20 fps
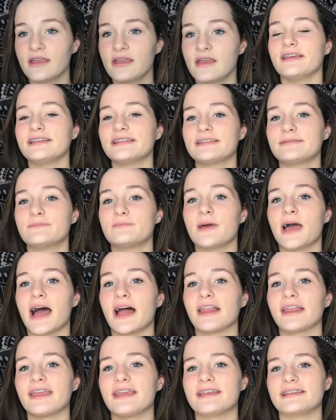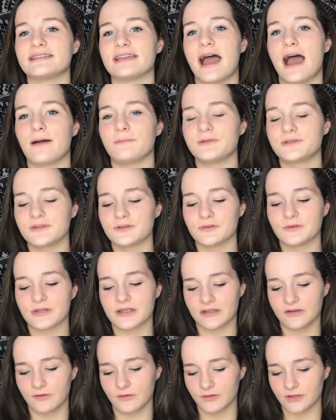This palette is
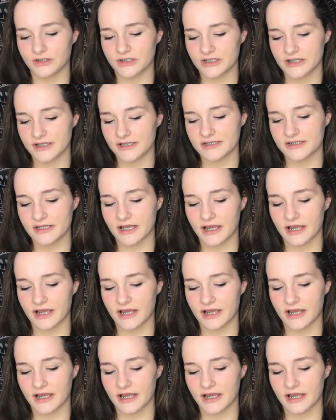absolutely gorgeous.